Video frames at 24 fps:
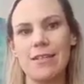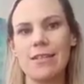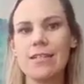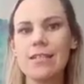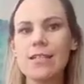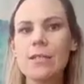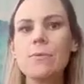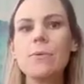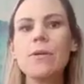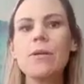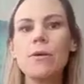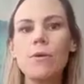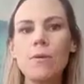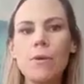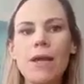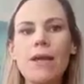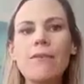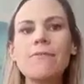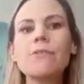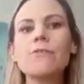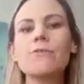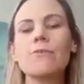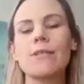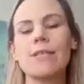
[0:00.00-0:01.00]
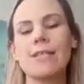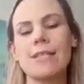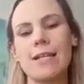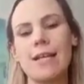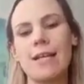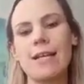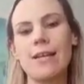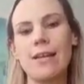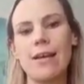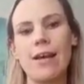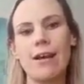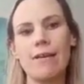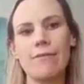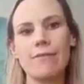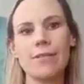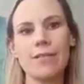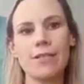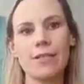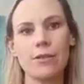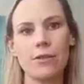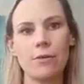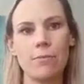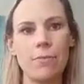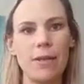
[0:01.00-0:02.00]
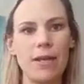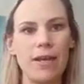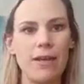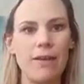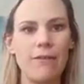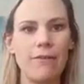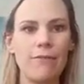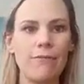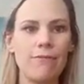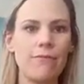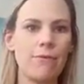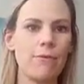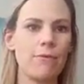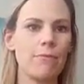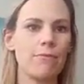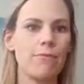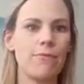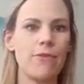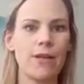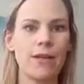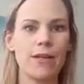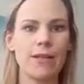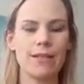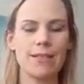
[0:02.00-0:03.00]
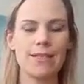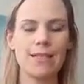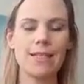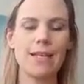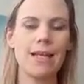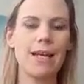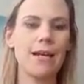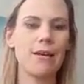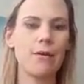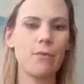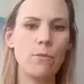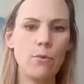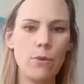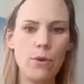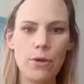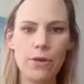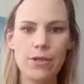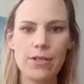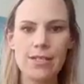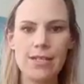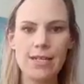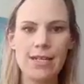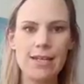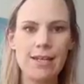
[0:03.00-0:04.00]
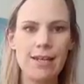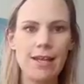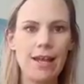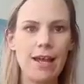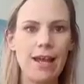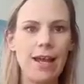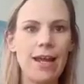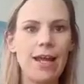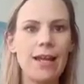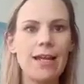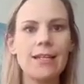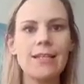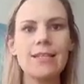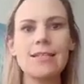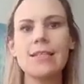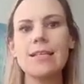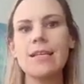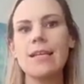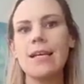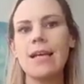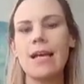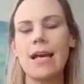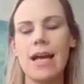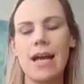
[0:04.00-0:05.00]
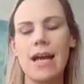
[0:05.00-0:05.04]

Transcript: So we all have stress in our lives. It could be from things like work deadlines,